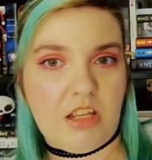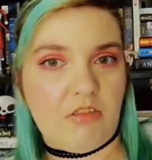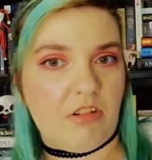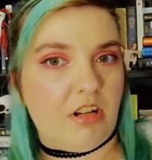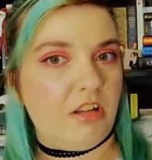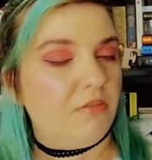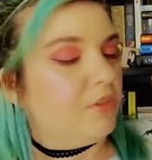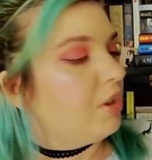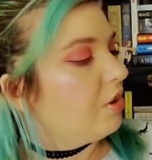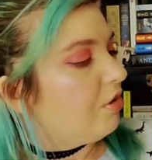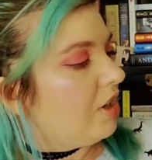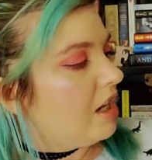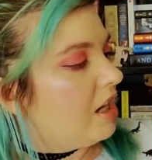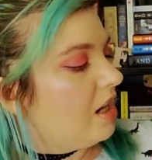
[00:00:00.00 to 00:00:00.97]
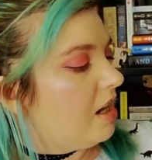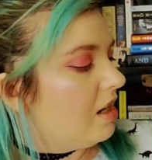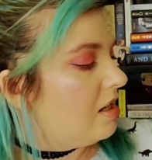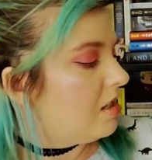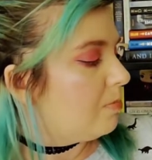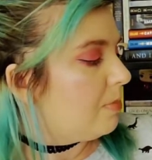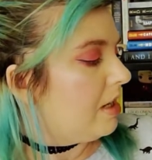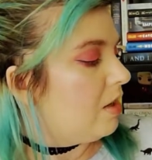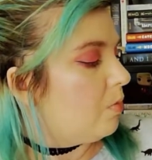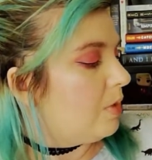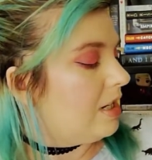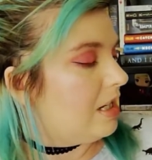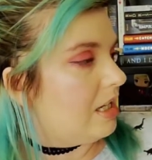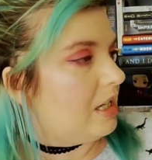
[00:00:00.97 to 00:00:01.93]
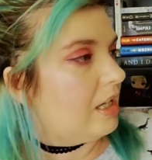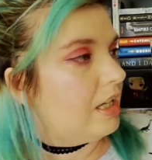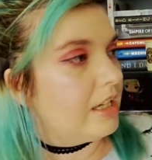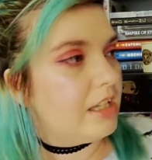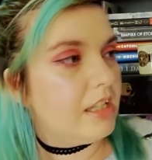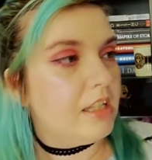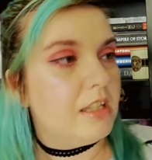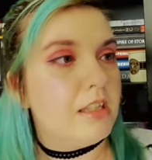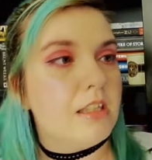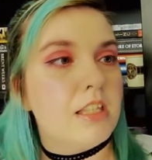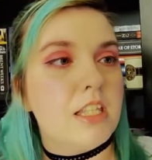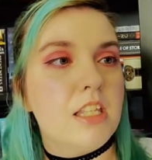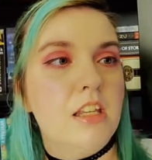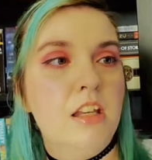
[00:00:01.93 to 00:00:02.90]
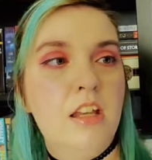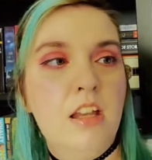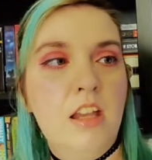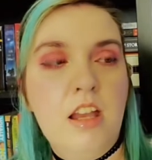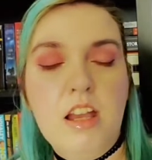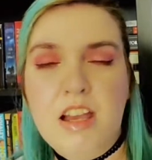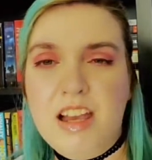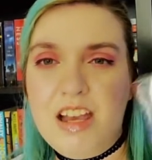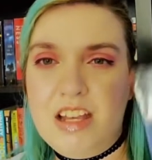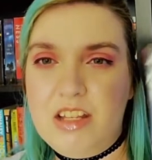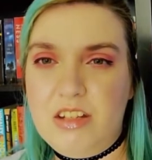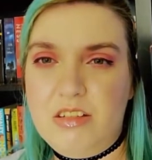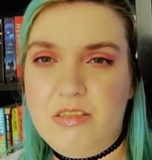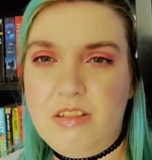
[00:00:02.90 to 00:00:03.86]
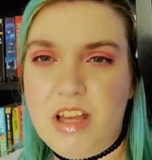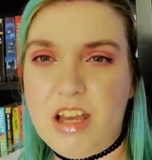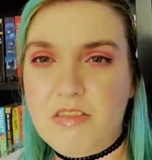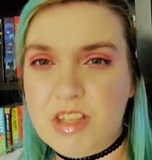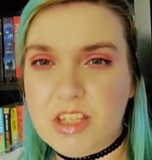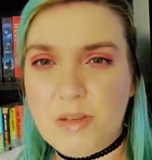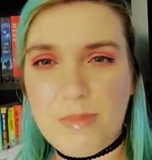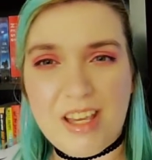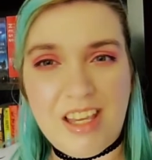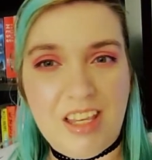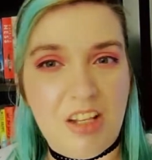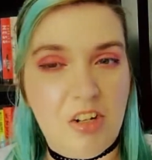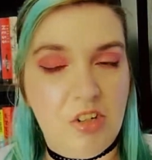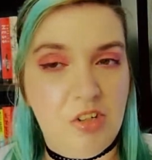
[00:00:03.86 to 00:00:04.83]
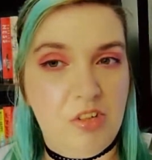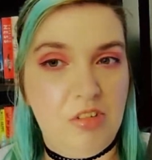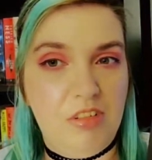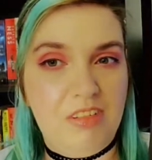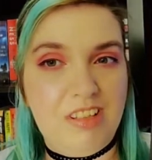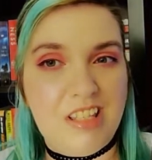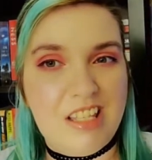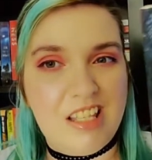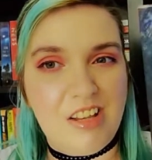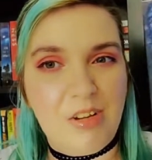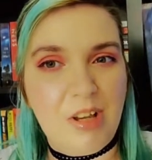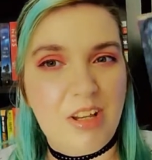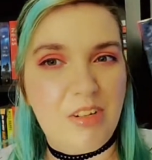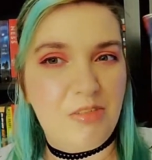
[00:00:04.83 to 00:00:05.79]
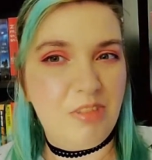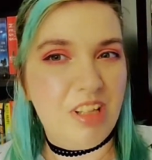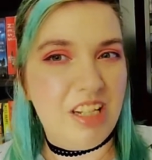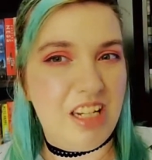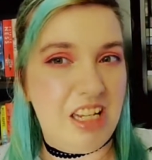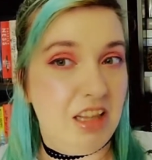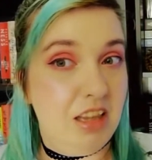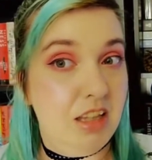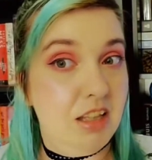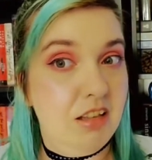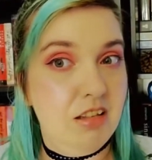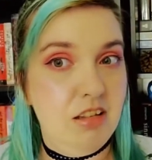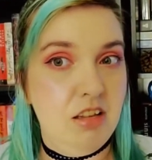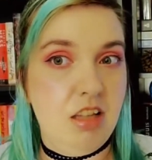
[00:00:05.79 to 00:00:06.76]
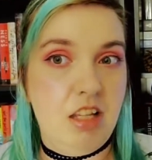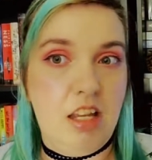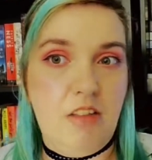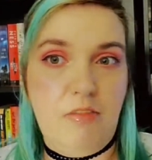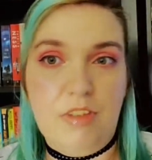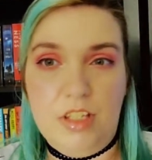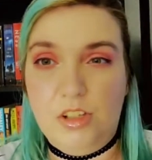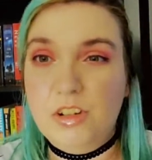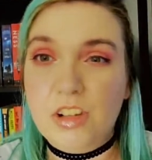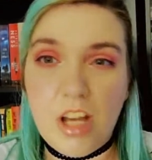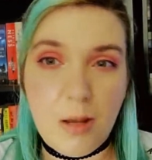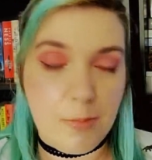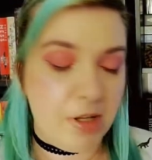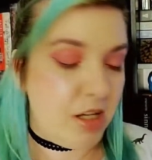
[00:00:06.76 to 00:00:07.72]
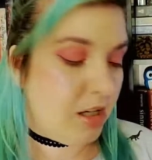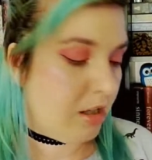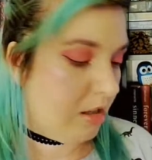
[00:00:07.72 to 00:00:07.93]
rid of The Great Hunt by Wendy Higgins. I have this on my Kindle, so I don't really need the physical copy.